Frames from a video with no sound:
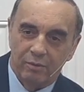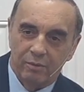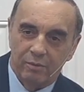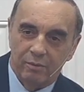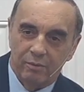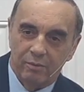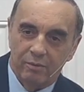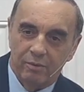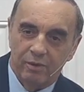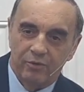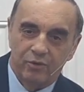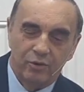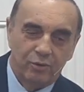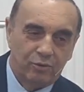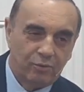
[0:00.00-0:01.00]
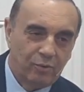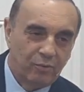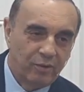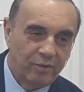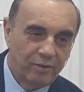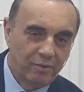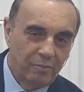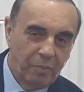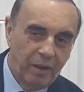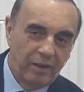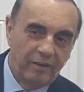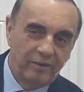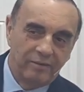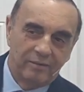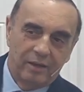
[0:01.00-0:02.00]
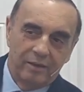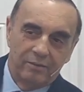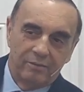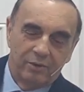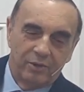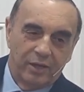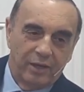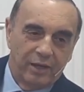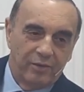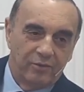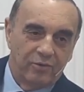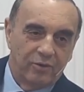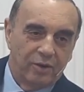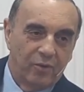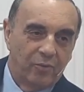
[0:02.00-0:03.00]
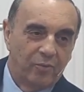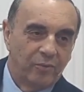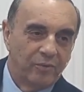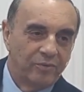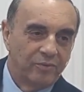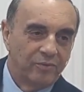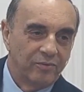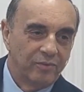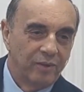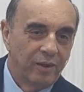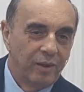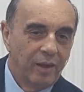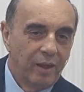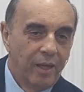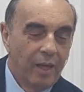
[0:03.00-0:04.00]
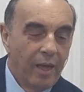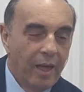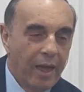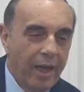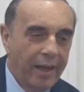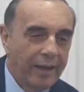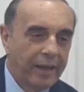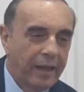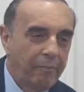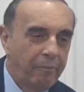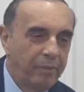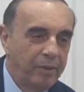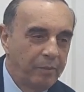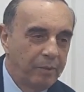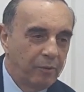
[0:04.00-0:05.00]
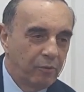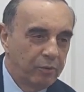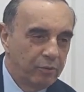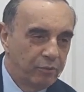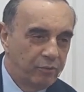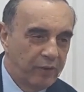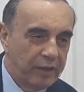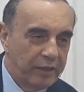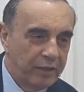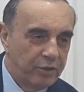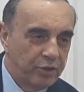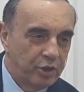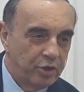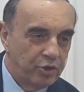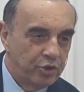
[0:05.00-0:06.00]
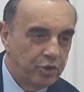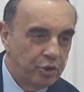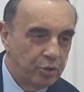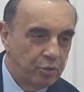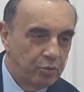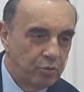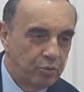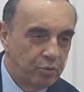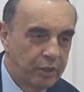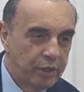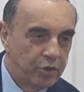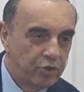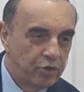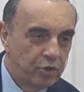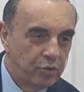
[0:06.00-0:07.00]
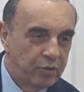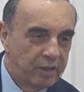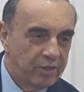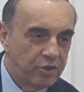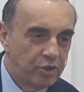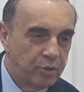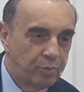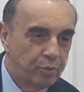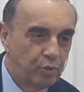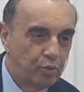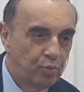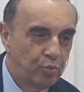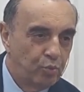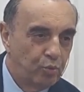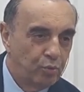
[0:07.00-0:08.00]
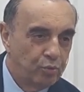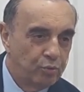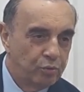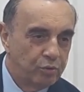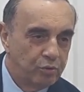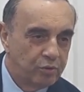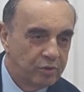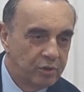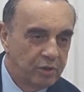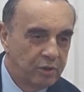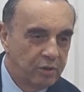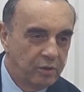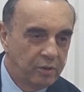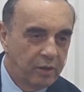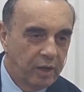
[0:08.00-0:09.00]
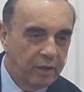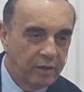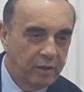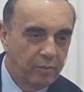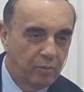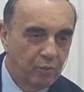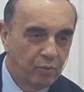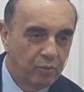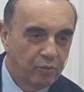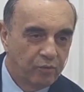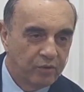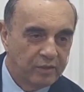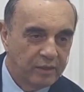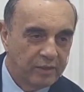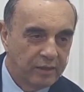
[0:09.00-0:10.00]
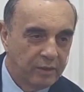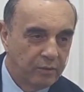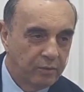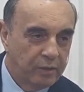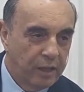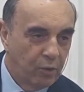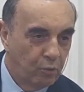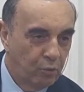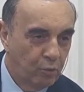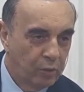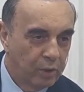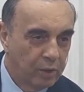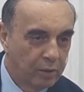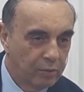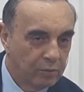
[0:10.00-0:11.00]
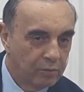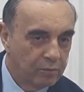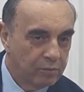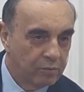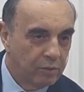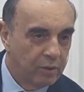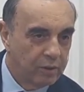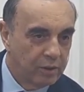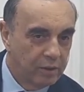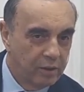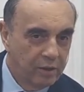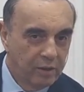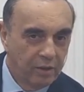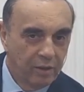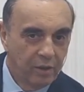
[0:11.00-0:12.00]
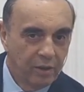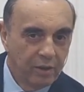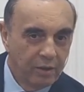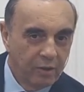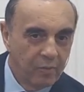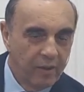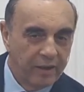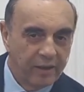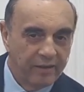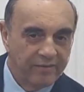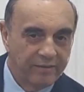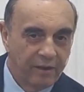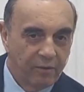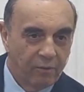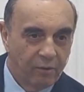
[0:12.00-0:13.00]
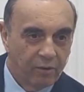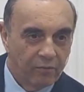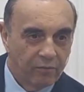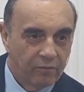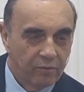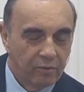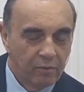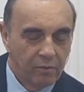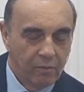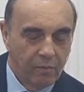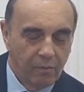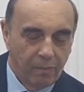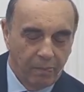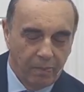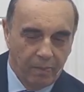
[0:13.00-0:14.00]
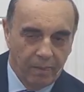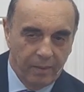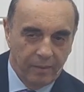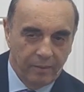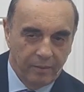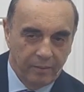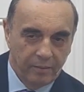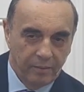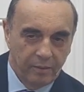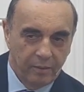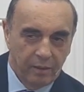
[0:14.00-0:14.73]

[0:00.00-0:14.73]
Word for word: have to do with me? Egypt, that I know, is a country in the east. Is that the Bible, when they speak about Egypt, it typifies the world and has the world to do. You're on the moon, we are here. What is that?